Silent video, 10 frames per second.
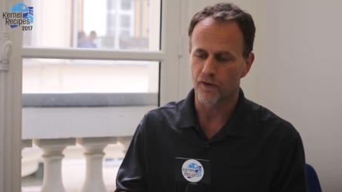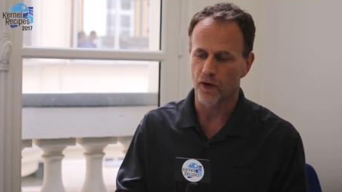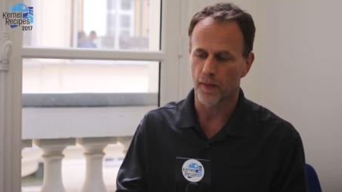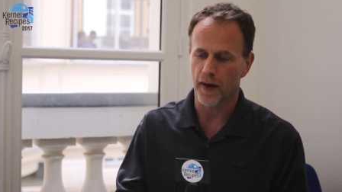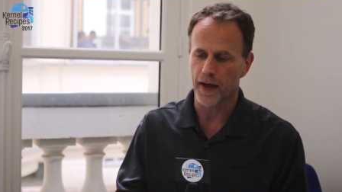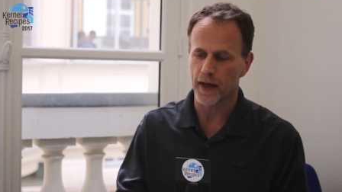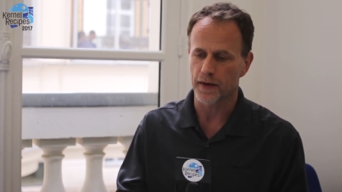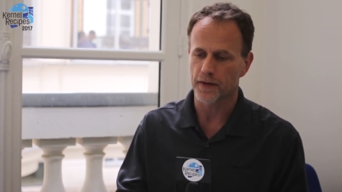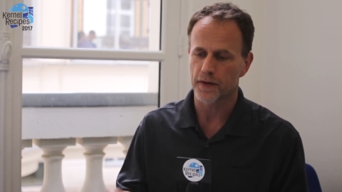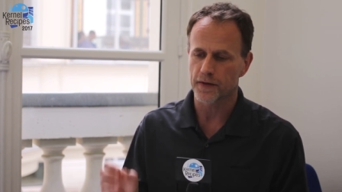from
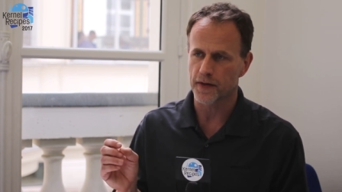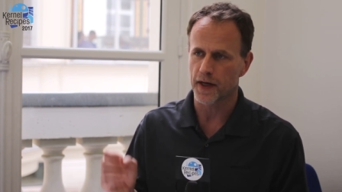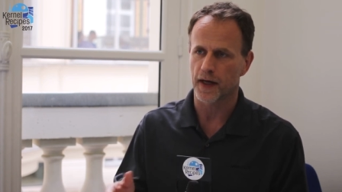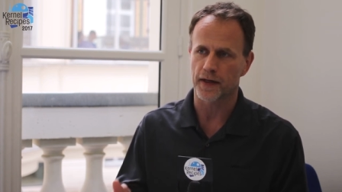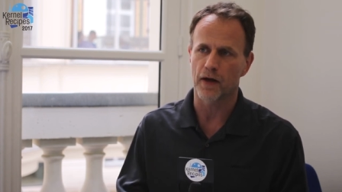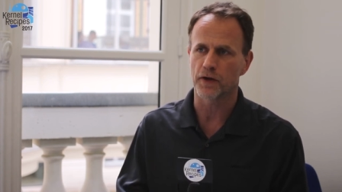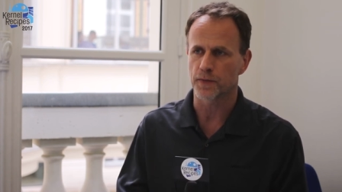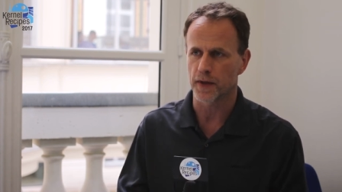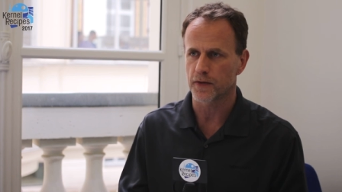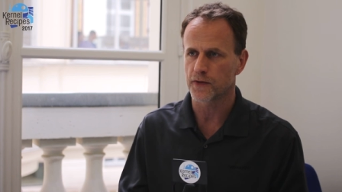a send
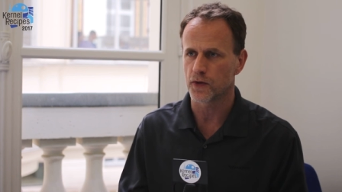acknowledgement